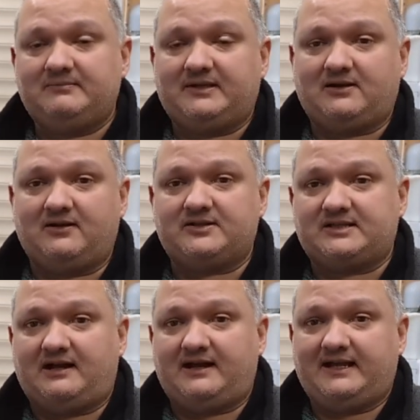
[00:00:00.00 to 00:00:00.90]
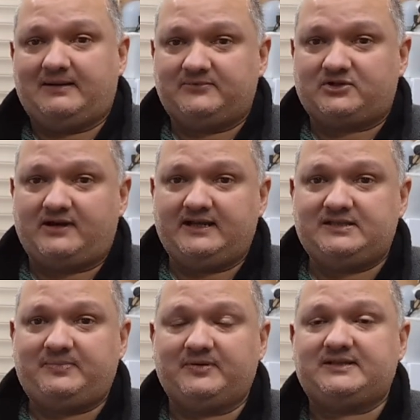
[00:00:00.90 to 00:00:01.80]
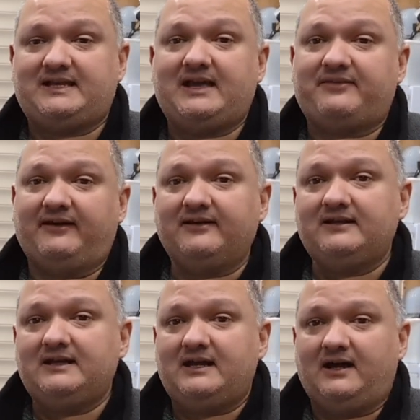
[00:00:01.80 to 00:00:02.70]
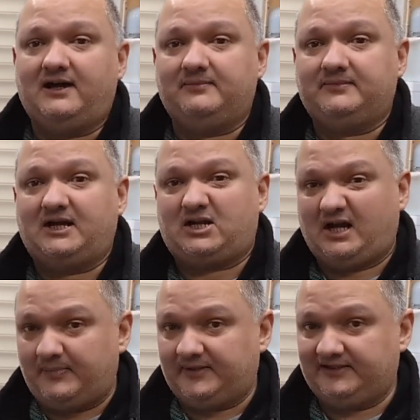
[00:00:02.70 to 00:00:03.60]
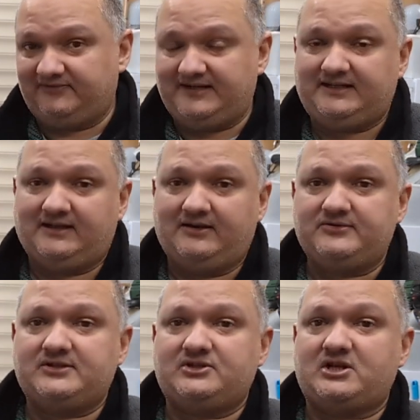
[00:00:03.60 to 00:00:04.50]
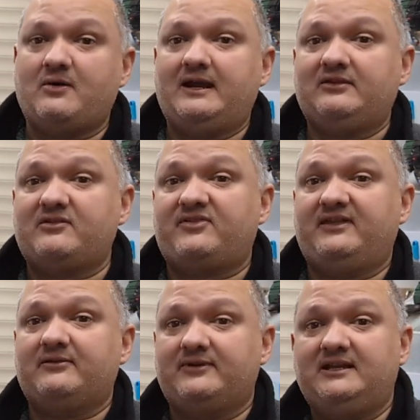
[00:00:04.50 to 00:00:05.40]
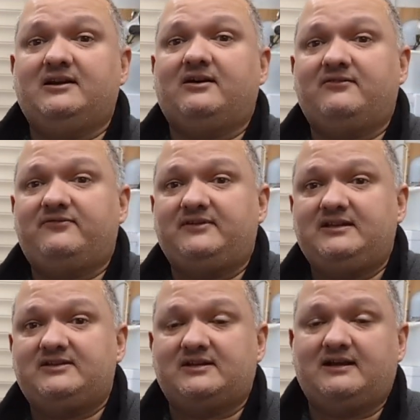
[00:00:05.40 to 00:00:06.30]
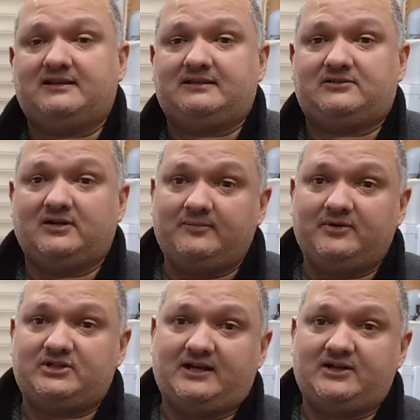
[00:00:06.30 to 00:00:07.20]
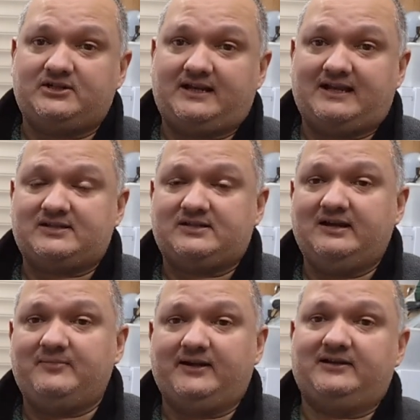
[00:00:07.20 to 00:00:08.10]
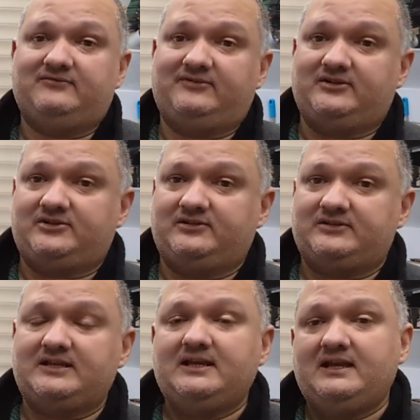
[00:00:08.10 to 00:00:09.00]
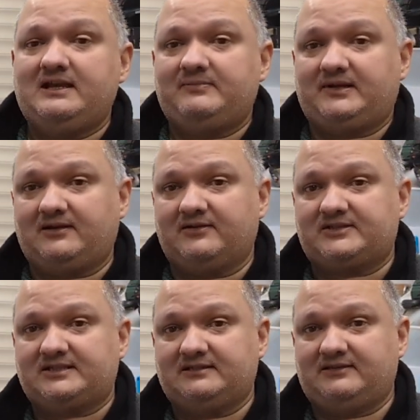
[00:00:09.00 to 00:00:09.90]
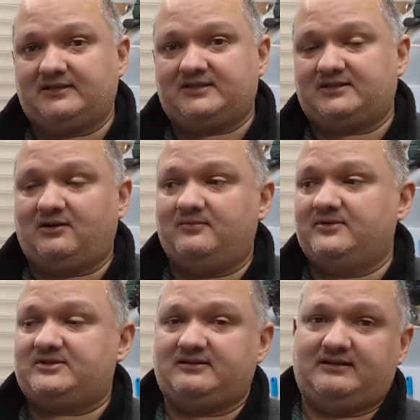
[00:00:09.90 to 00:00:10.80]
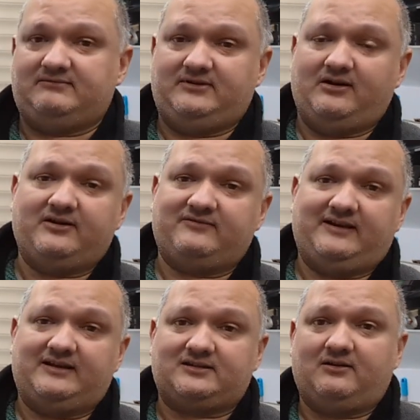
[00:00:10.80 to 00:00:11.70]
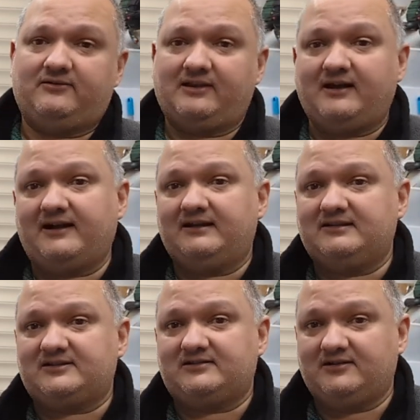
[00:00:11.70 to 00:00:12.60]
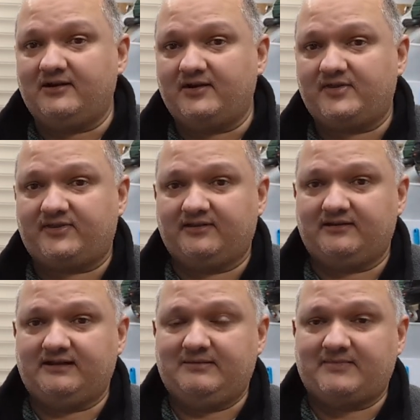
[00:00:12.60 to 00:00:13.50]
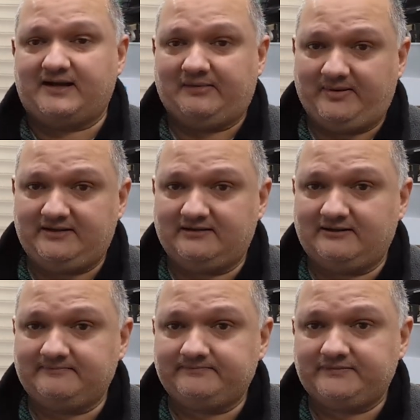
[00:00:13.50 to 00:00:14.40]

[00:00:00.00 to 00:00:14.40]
because I am trying to put together a couple of videos showing the theory of these turbocharger gas turbine conversions, because there's almost none of it online. There's a dearth, in my opinion,